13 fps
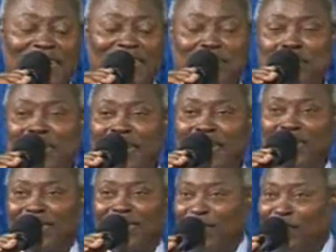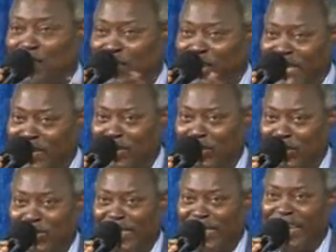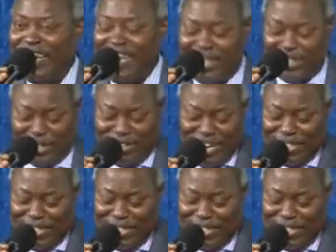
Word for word: A ministry of reconciliation.